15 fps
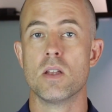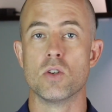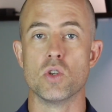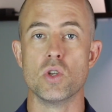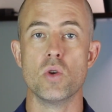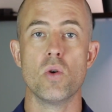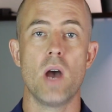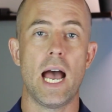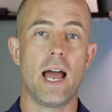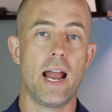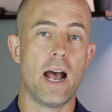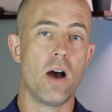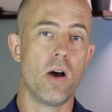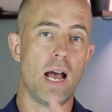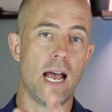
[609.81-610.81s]
do you
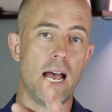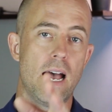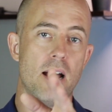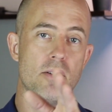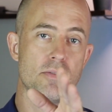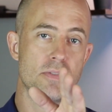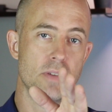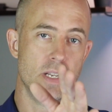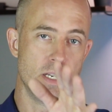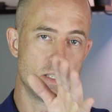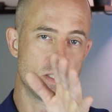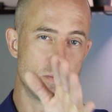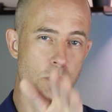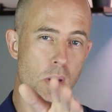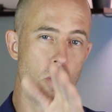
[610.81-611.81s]
now have an
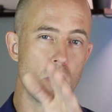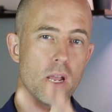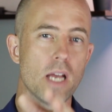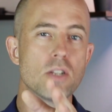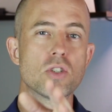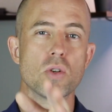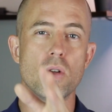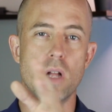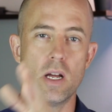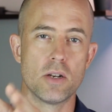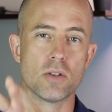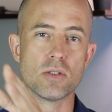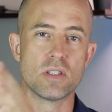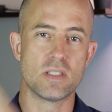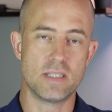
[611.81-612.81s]
experiential
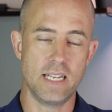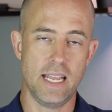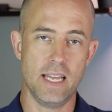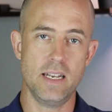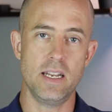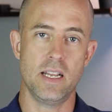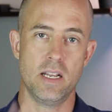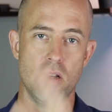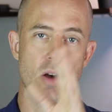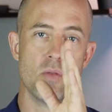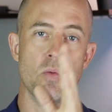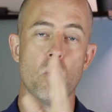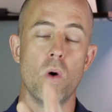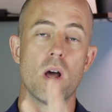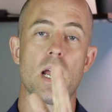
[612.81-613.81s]
understanding of
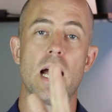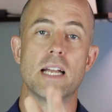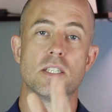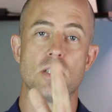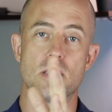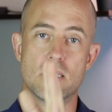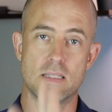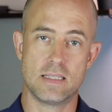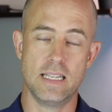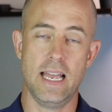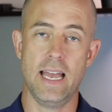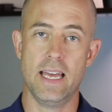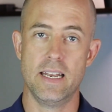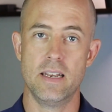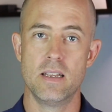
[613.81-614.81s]
what I just
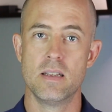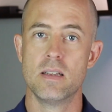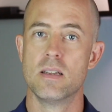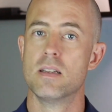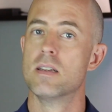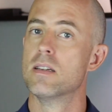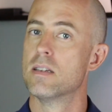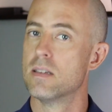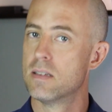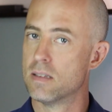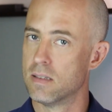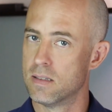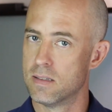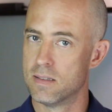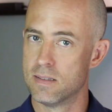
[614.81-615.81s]
said
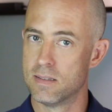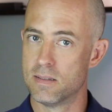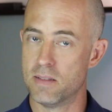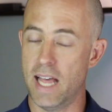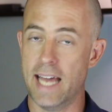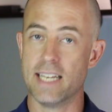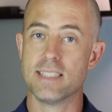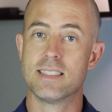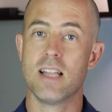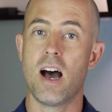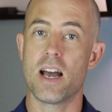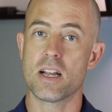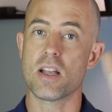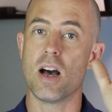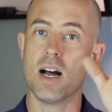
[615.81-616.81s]
that is
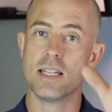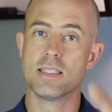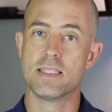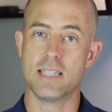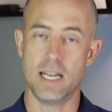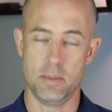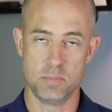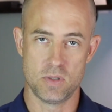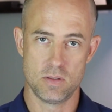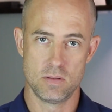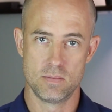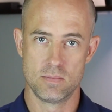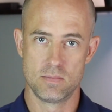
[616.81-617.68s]
not a concept?